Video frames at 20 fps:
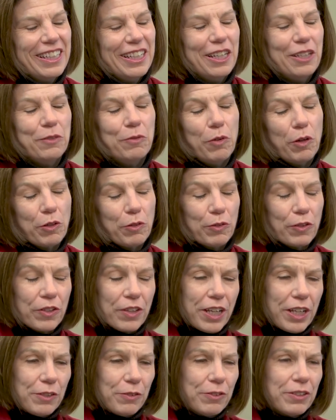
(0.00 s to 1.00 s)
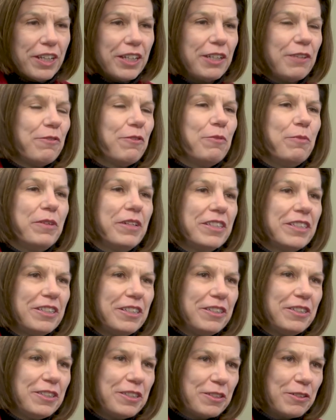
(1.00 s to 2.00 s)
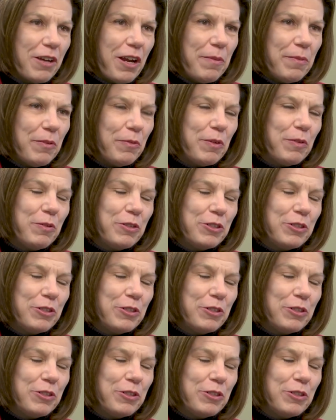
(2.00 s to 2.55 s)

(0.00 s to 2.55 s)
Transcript: That's wonderful. Thanks for taking a few minutes to describe it. We